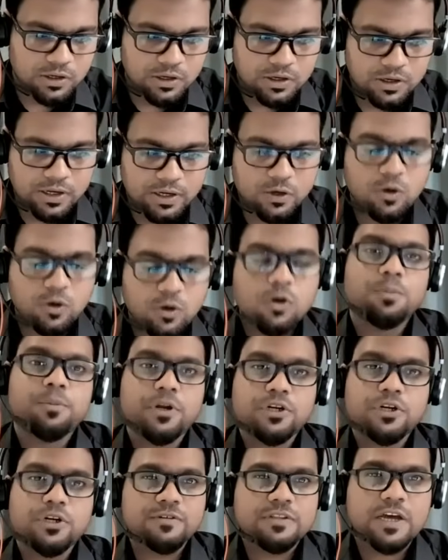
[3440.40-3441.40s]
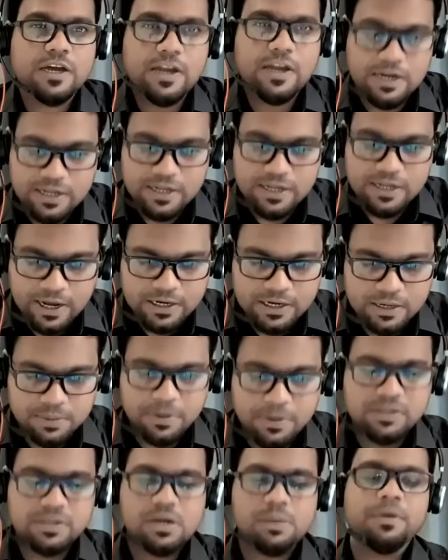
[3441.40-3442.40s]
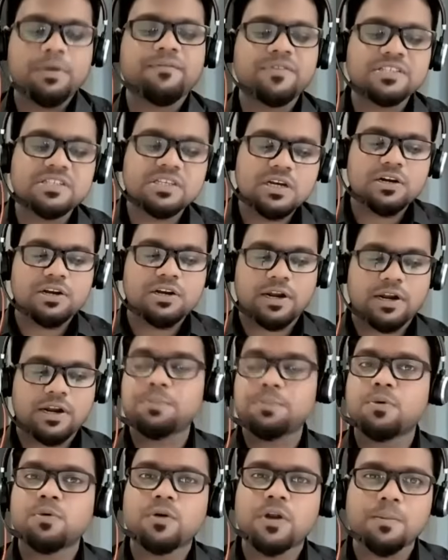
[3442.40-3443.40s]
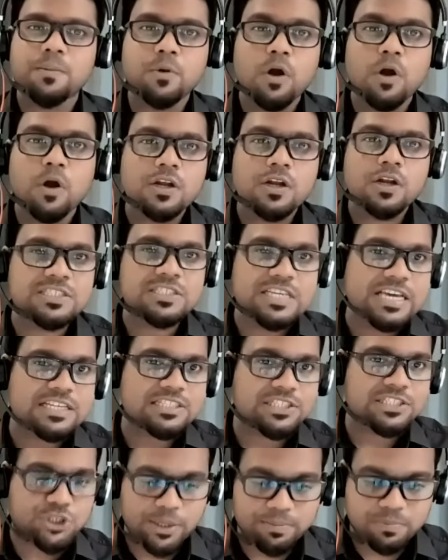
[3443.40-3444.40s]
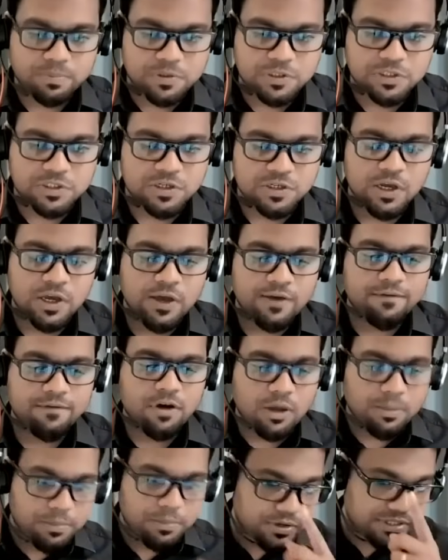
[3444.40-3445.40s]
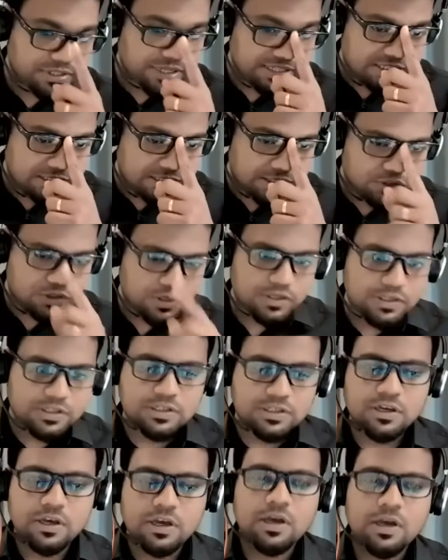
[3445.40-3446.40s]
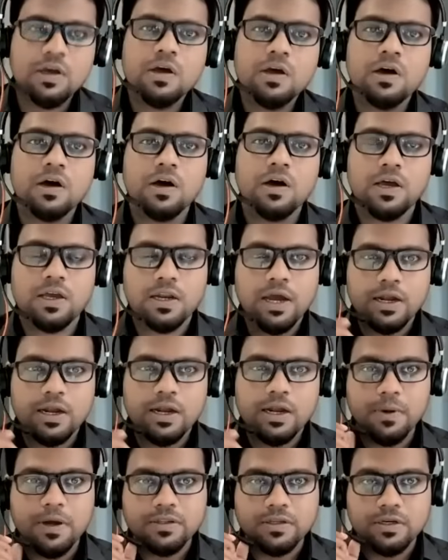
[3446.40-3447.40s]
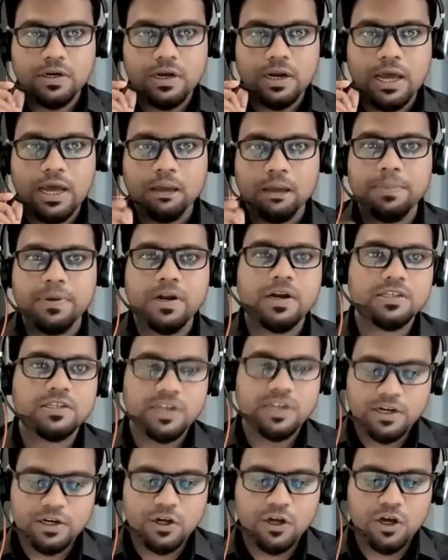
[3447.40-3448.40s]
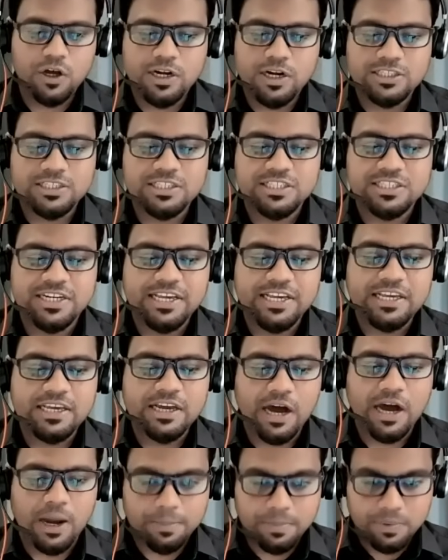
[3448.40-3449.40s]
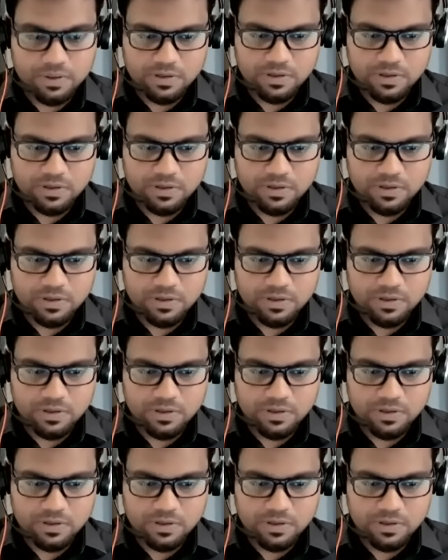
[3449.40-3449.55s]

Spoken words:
In collaboration with IIT Hyderabad, there'll be a physical training program called a CS GEMS for computer science teachers. In Hyderabad, it will happen at a center called as T Hub.